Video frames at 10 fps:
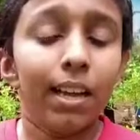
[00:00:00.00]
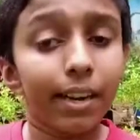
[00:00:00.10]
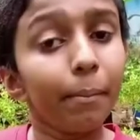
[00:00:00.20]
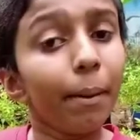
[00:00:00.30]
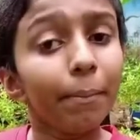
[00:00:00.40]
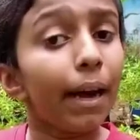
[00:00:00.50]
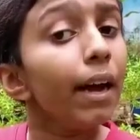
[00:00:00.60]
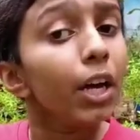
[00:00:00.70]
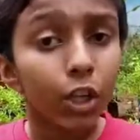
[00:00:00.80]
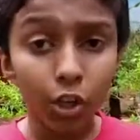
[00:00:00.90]
Remember,
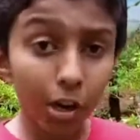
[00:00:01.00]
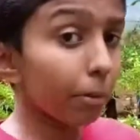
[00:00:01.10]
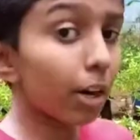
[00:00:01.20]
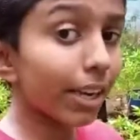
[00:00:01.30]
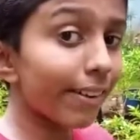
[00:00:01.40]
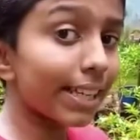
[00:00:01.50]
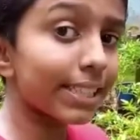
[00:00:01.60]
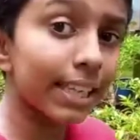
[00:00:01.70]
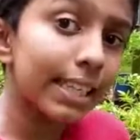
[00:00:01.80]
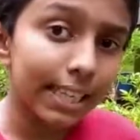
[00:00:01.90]
your
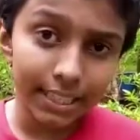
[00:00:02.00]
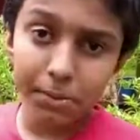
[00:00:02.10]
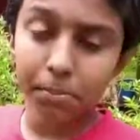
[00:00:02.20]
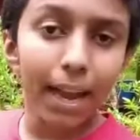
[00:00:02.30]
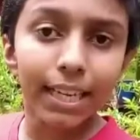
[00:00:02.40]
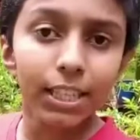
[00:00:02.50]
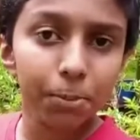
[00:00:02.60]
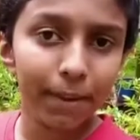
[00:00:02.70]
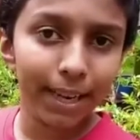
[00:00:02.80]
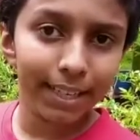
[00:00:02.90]
motivation is my
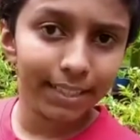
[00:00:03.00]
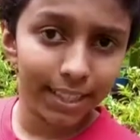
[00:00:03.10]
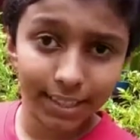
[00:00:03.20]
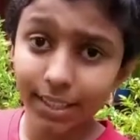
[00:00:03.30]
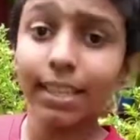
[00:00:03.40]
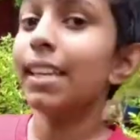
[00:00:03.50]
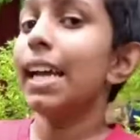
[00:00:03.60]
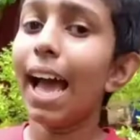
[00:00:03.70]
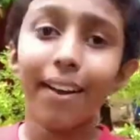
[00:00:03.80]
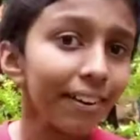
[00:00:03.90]
inspiration.
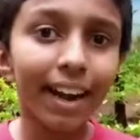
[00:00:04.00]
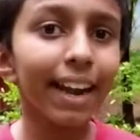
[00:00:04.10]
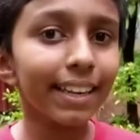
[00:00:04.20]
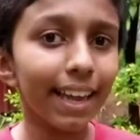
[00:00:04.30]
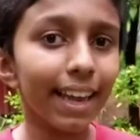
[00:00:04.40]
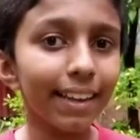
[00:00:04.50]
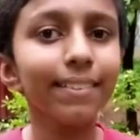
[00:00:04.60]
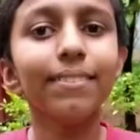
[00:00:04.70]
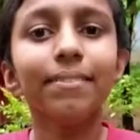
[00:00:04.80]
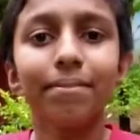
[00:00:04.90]
Have a great day.